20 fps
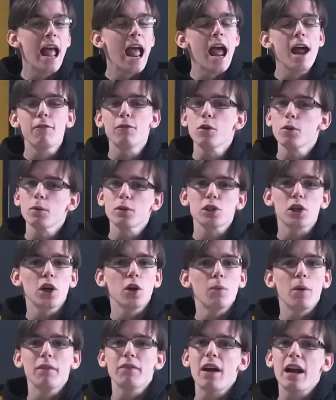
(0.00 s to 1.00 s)
Everyone's going
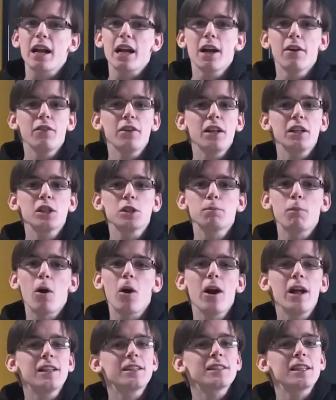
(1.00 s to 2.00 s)
to want that coveted
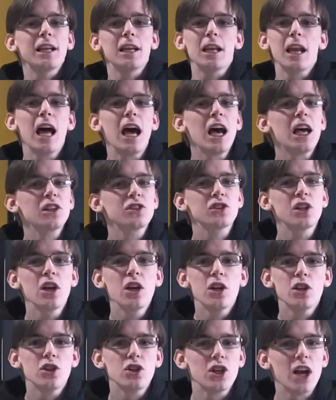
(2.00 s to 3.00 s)
spot. It's the
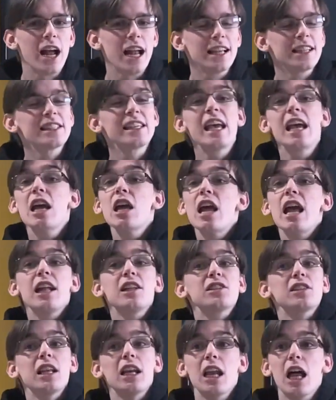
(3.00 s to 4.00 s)
last chance.
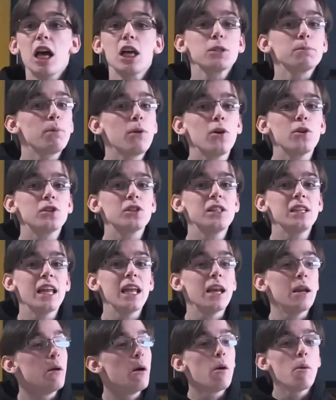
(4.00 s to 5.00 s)
It's the last person
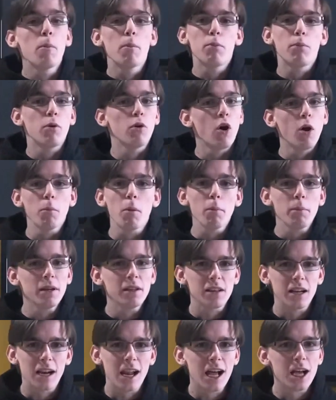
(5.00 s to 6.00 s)
in. Probably
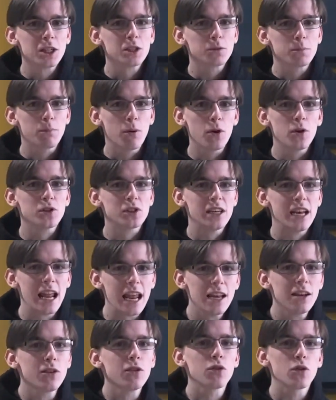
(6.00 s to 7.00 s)
the last person
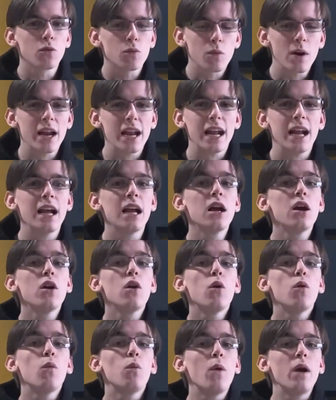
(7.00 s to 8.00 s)
in the ring
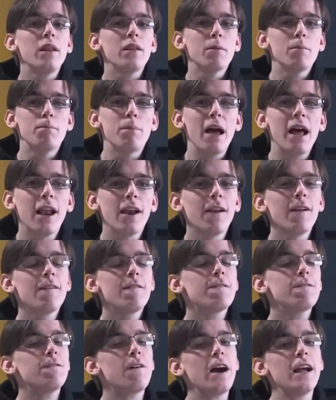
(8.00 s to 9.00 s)
when the
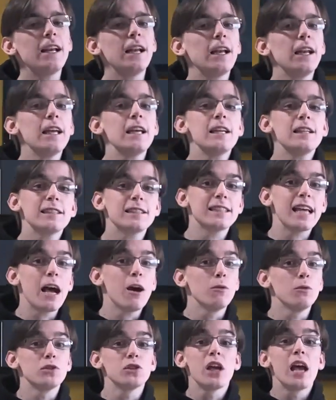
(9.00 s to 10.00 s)
bell finally
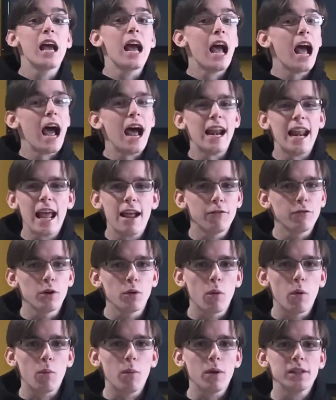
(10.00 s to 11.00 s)
sounds. And
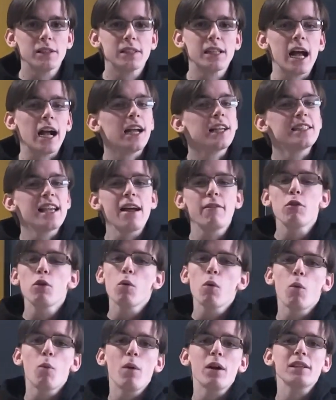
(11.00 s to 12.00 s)
everyone wants that, because
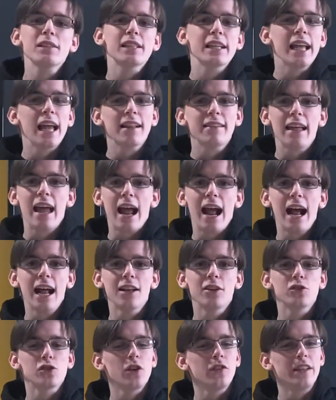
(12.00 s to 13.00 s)
everyone wants to get their
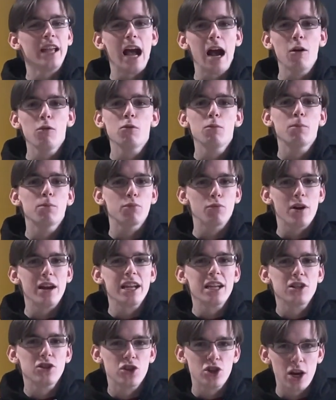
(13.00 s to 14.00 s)
hands on the
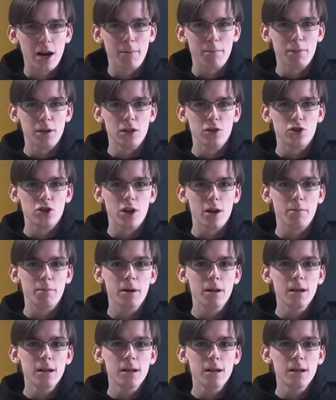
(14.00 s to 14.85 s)
Outbreak Championship.